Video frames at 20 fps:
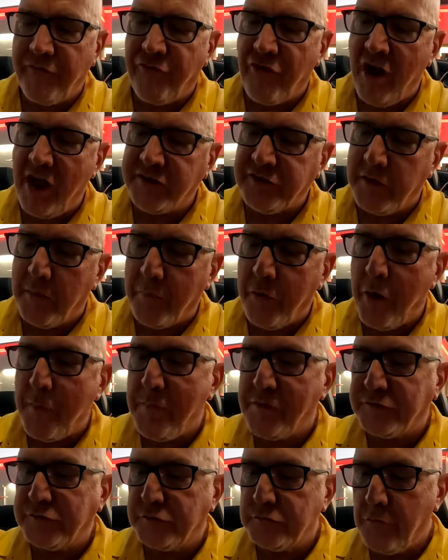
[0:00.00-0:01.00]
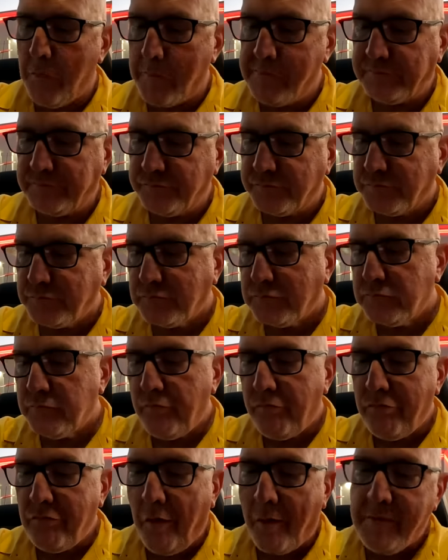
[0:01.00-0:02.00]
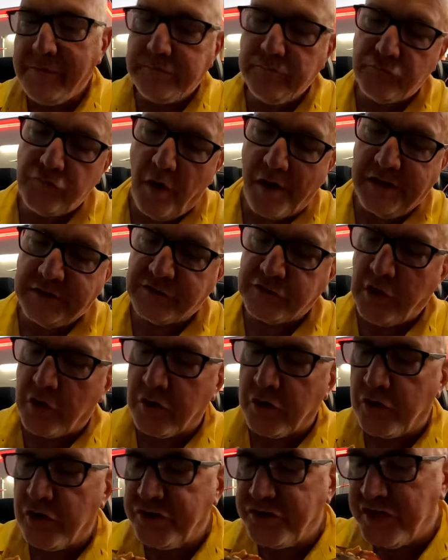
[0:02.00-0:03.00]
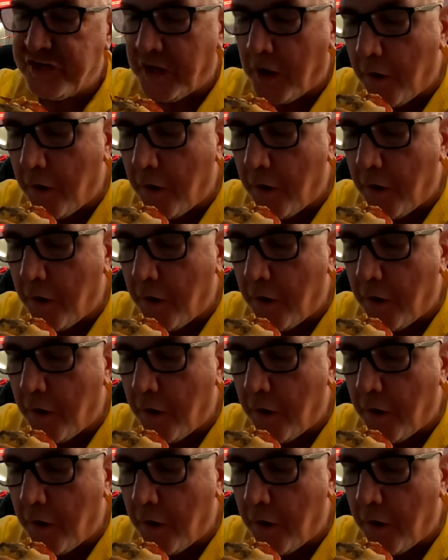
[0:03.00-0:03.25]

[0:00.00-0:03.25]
fries on purpose. It's all gushing